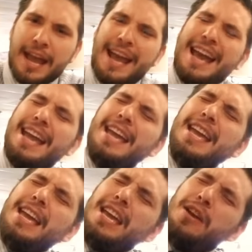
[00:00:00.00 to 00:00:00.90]

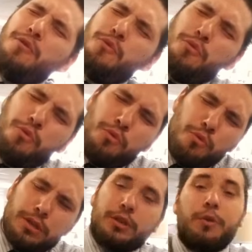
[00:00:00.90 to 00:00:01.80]
Hey,
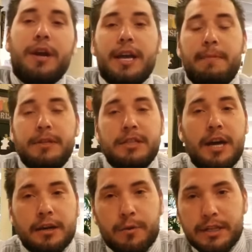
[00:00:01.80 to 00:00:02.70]
what's going on, gamers? It's
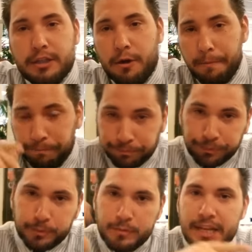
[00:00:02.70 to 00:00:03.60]
Doctor Redstone,
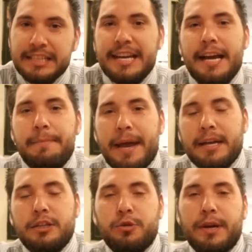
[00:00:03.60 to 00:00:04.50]
signing
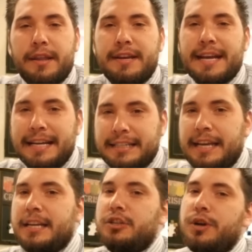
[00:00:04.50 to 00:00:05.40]
back into another Knights
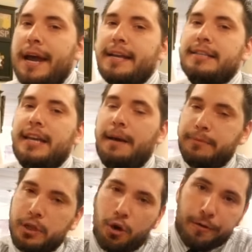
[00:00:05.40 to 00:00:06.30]
and Dragons
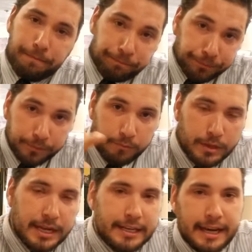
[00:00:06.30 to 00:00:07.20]
episode.
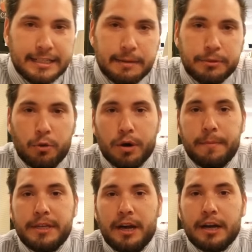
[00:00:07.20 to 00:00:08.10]
In today's episode, we're going
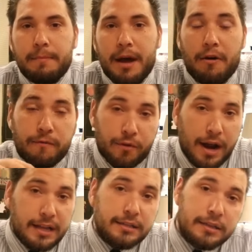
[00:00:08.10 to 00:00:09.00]
to be talking about
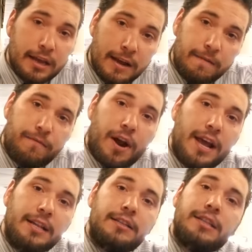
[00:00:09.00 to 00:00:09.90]
friends,
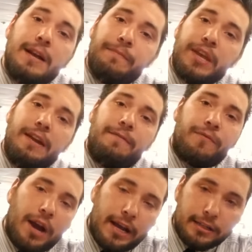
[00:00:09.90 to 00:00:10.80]
and
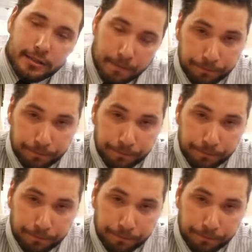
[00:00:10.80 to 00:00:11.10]
friends.